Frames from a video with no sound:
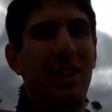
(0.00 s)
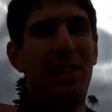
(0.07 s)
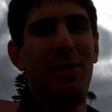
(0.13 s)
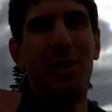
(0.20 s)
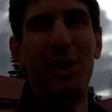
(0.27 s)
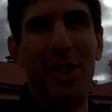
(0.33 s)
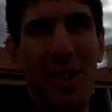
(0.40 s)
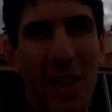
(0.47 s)
This
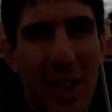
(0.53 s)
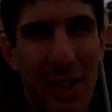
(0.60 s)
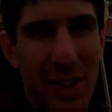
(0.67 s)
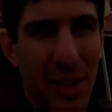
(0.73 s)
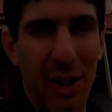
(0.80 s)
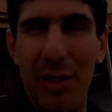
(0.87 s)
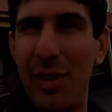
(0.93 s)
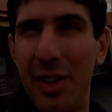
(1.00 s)
one just here.
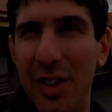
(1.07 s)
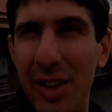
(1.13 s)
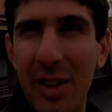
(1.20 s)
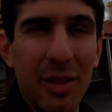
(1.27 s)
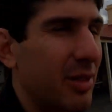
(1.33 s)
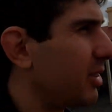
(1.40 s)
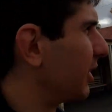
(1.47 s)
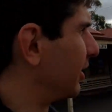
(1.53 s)
Sorry if the
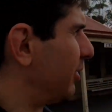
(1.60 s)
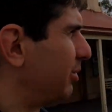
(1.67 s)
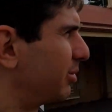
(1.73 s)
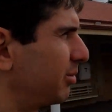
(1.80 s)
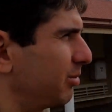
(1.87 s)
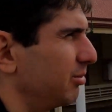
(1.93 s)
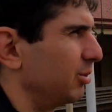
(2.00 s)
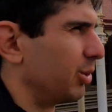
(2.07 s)
sun kind
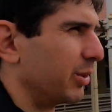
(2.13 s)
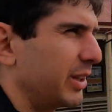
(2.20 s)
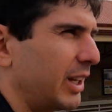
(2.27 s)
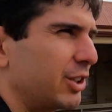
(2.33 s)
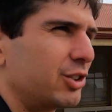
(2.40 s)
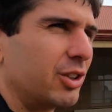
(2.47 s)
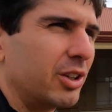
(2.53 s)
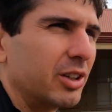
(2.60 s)
of ruined
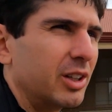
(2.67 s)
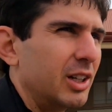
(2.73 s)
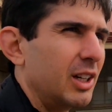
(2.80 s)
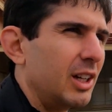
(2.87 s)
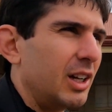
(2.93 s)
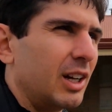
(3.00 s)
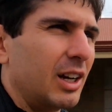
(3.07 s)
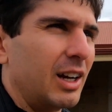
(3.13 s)
that shot.
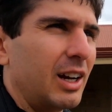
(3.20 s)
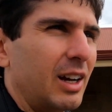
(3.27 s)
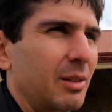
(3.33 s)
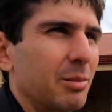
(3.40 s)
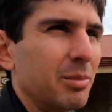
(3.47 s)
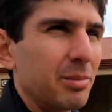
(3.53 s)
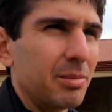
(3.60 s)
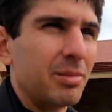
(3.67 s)

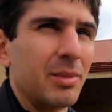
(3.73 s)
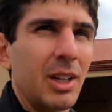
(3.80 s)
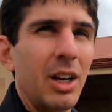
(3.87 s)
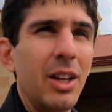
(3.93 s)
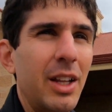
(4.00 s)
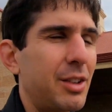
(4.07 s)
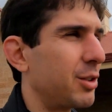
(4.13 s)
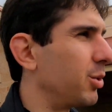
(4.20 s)
Oh,
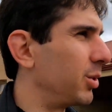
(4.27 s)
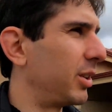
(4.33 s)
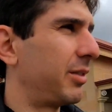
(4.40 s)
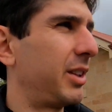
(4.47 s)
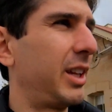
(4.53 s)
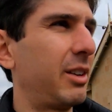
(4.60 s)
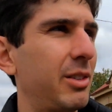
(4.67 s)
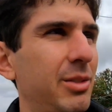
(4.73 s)
that's cool
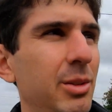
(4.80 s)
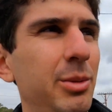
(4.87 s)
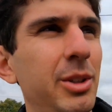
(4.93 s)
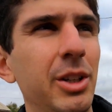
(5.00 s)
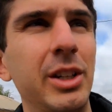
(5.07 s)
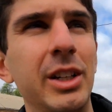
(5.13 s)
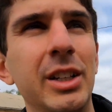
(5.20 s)
over there as well. We've got